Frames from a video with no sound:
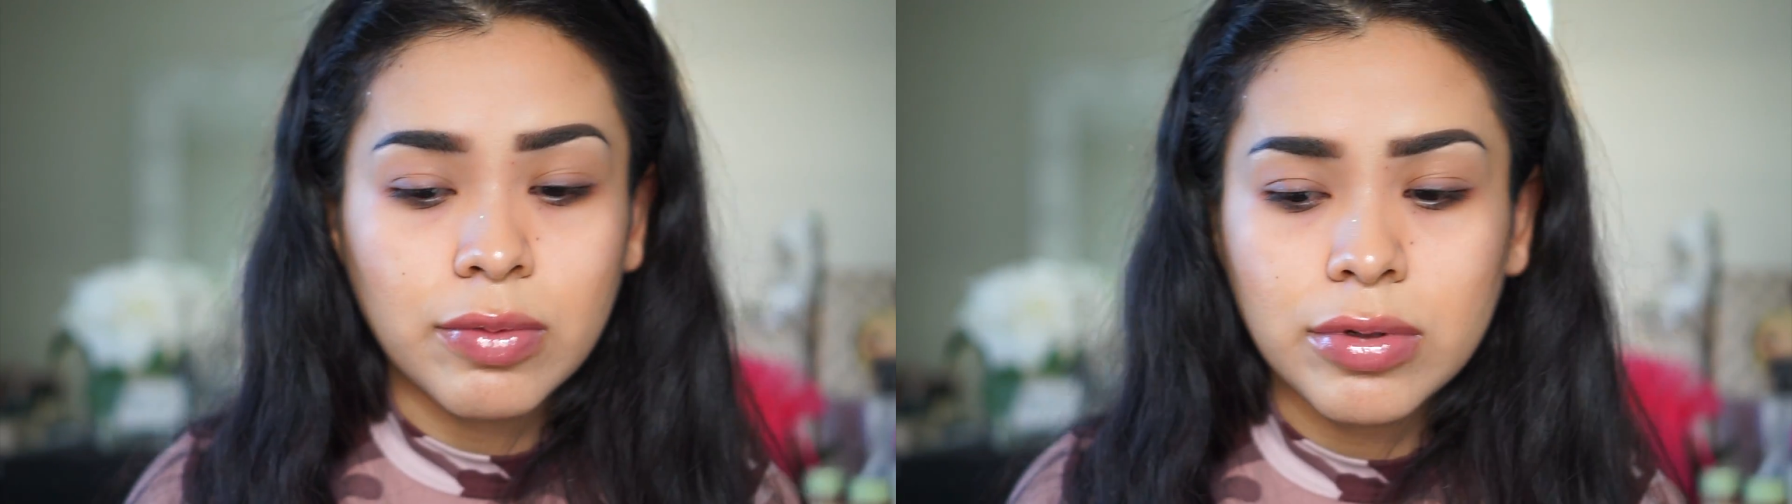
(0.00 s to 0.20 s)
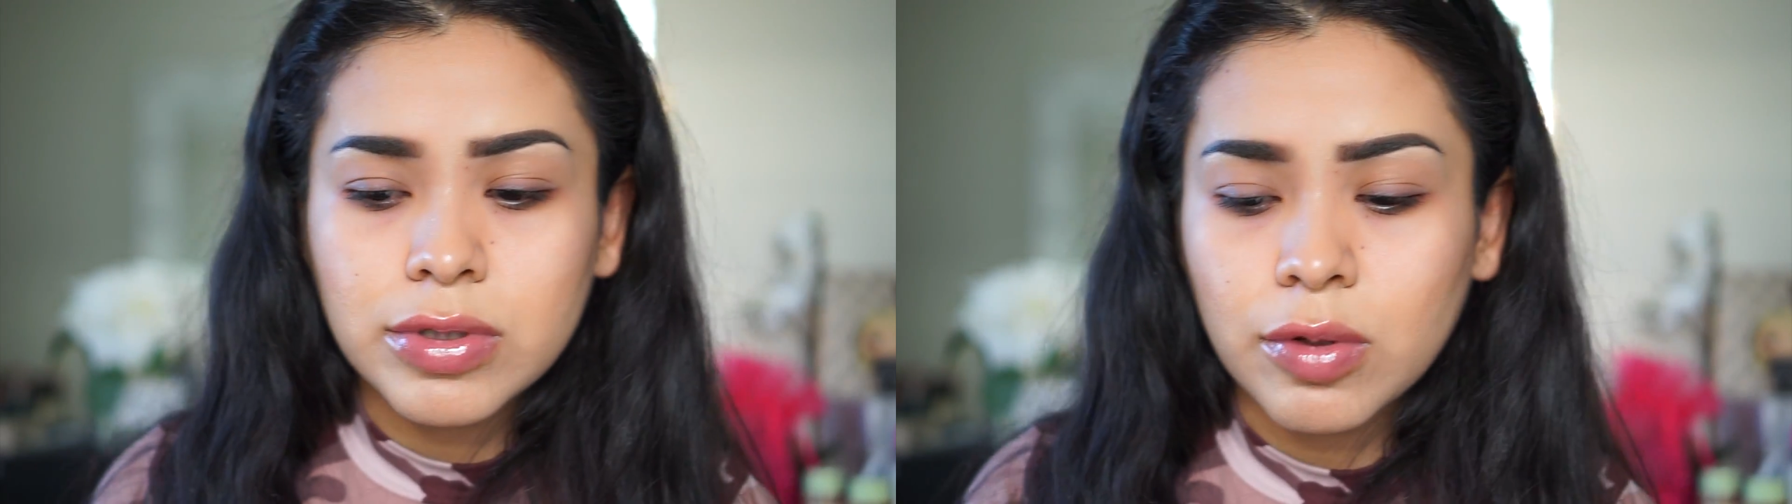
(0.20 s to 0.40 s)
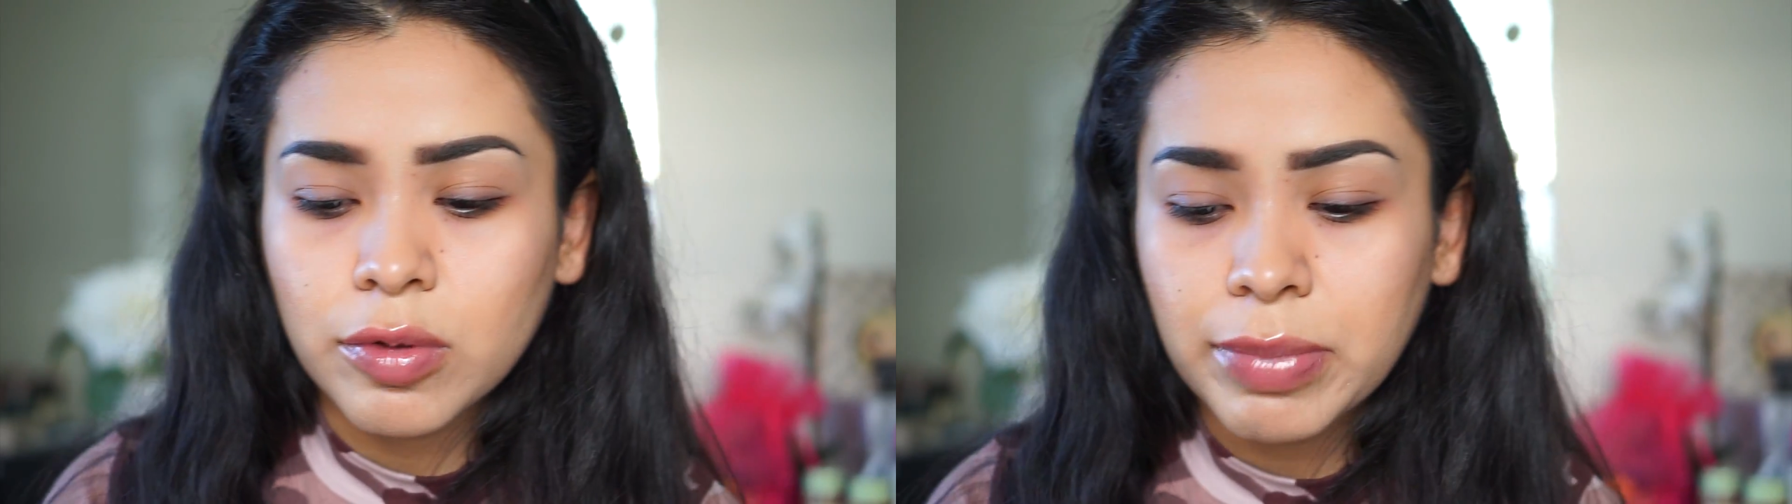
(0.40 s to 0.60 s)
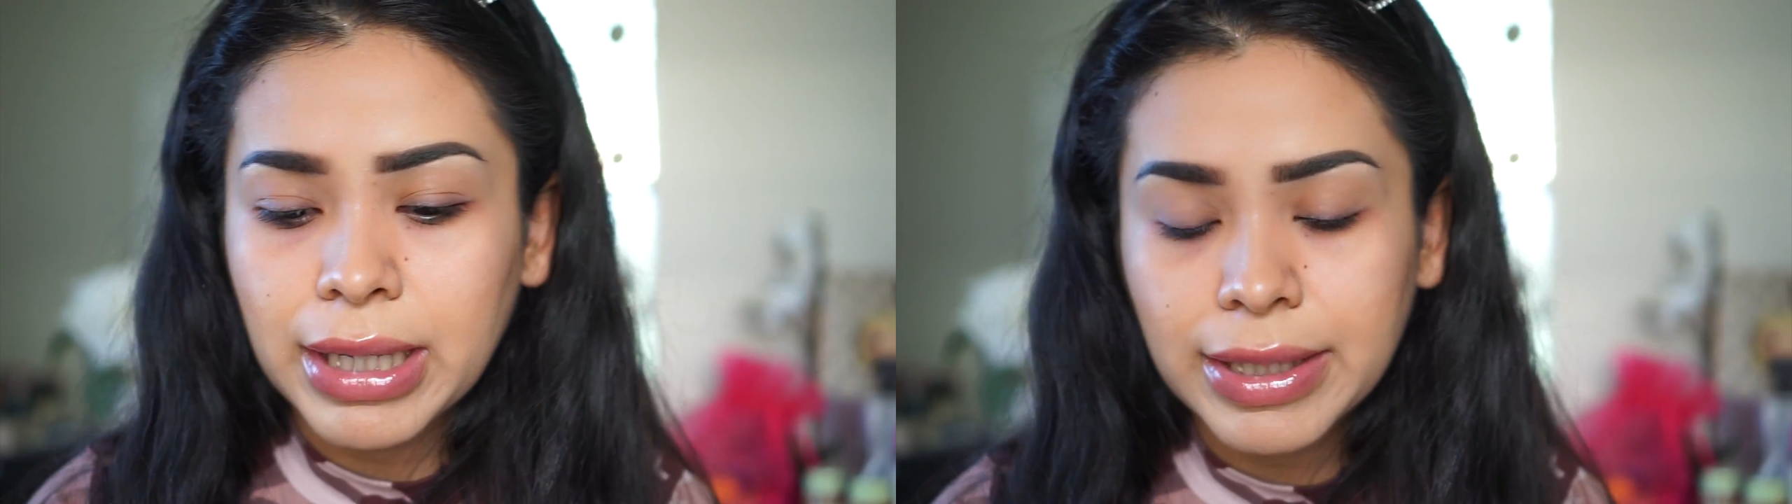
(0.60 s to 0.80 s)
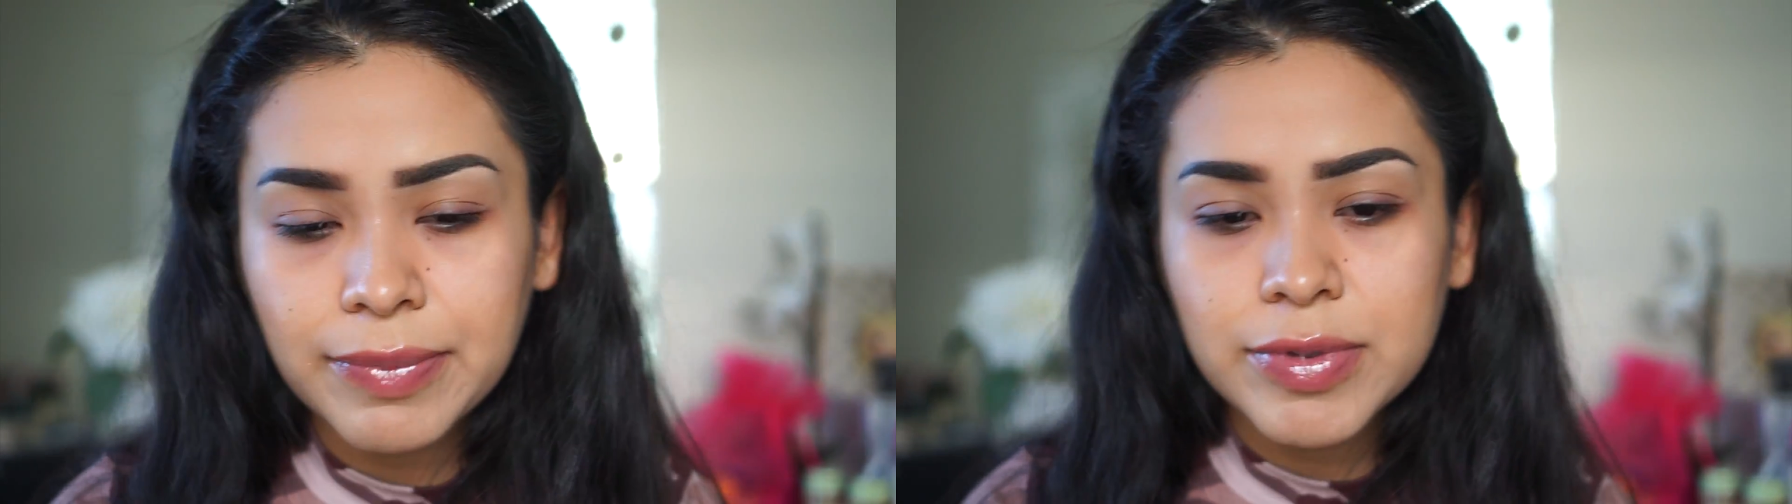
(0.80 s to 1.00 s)
rose gold
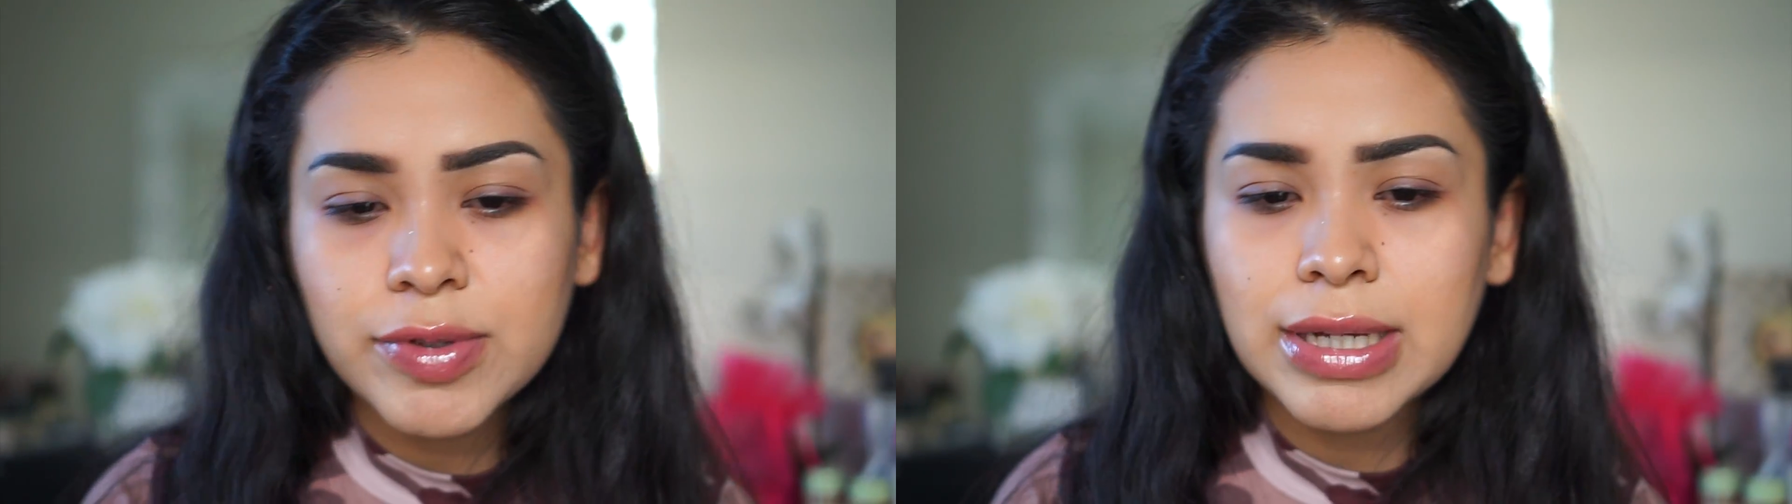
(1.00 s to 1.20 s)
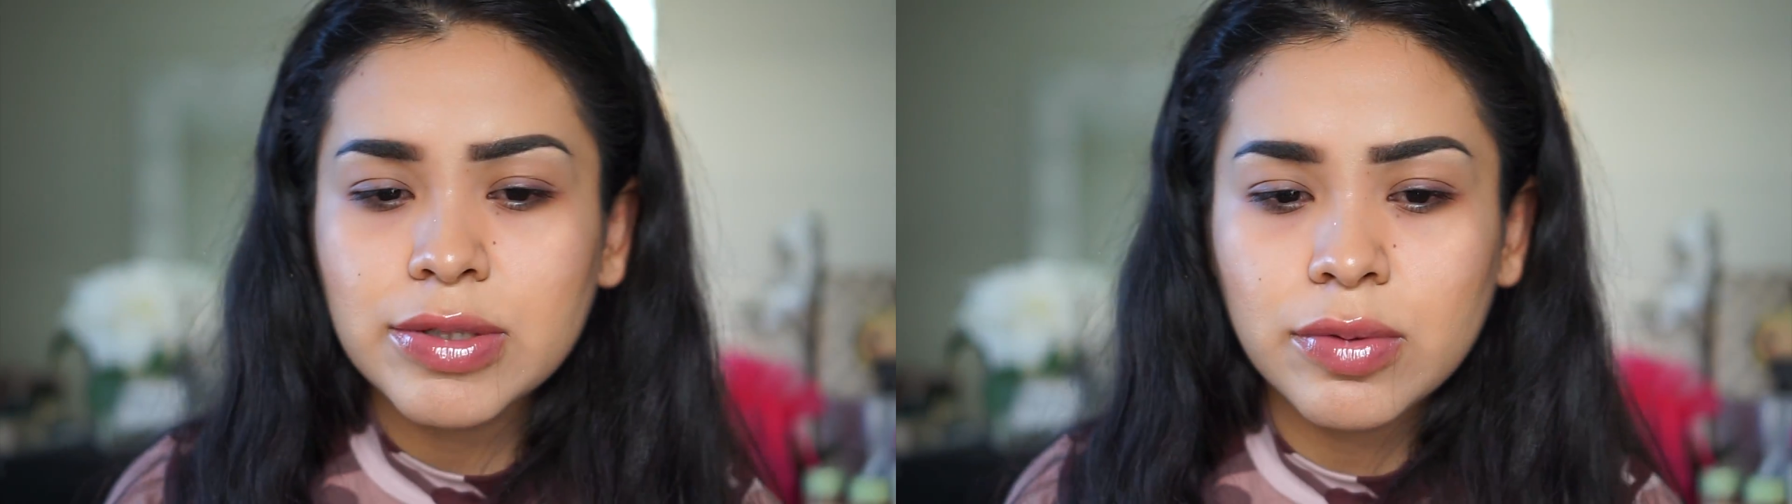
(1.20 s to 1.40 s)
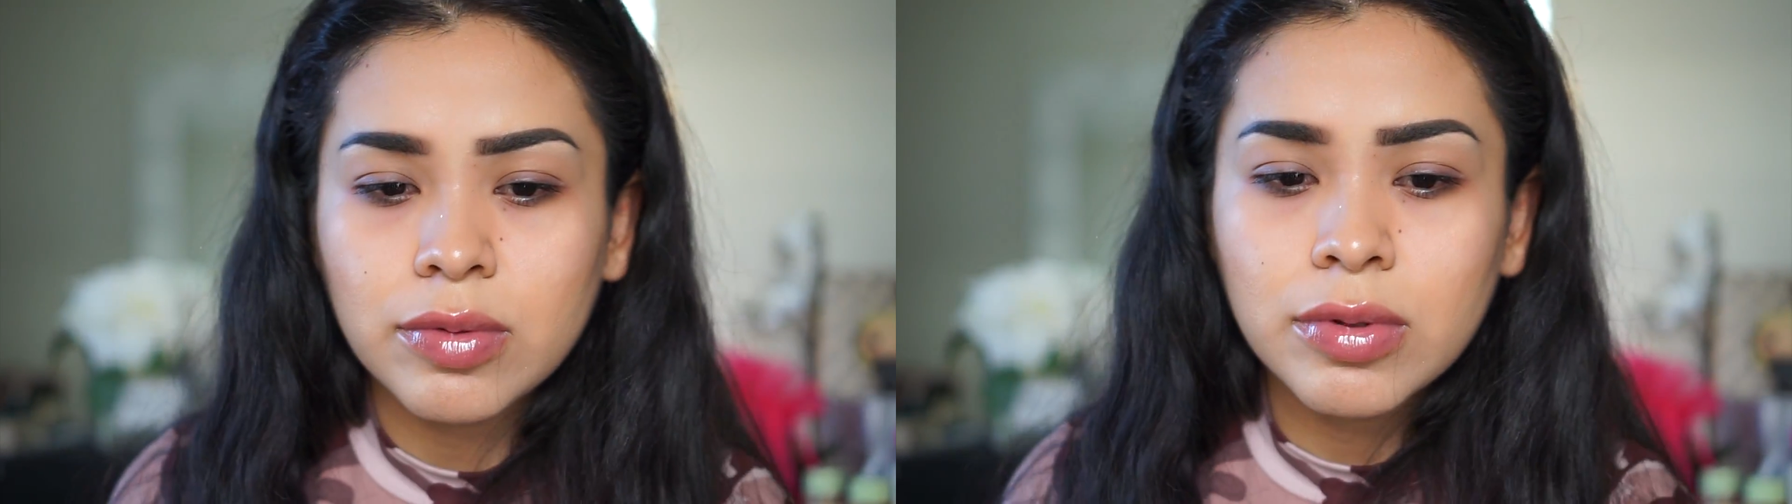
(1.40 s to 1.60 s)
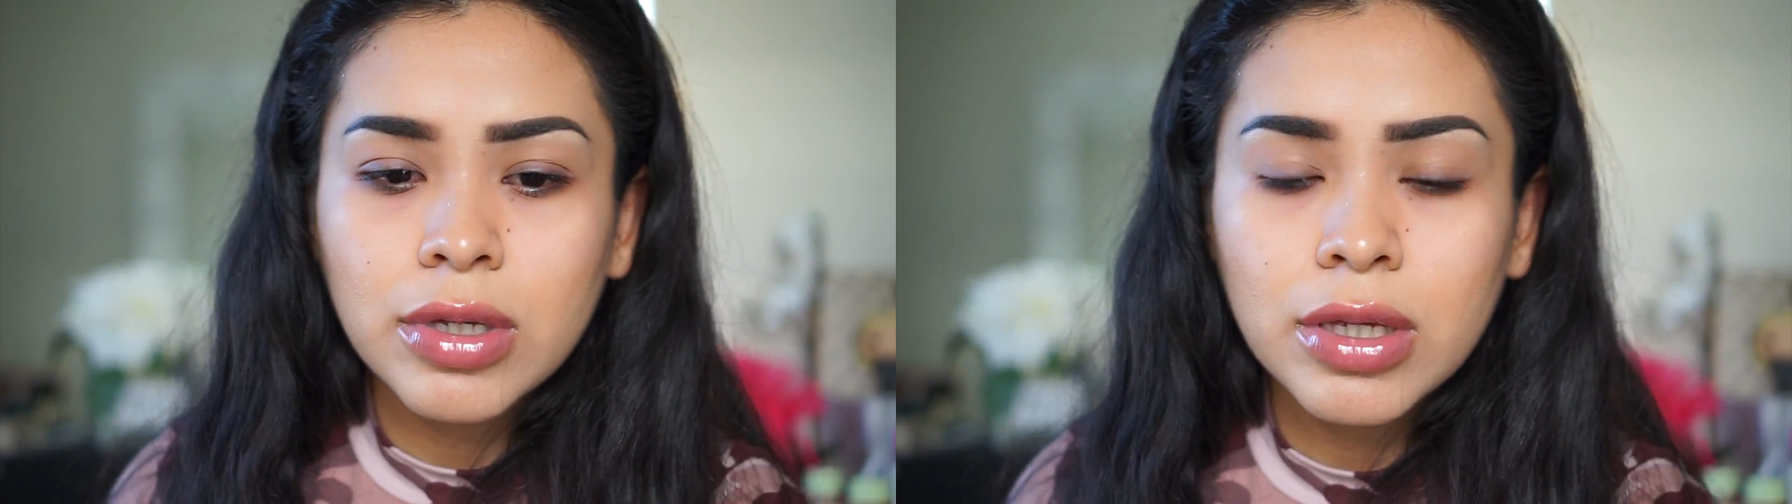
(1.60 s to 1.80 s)
palette, so I don't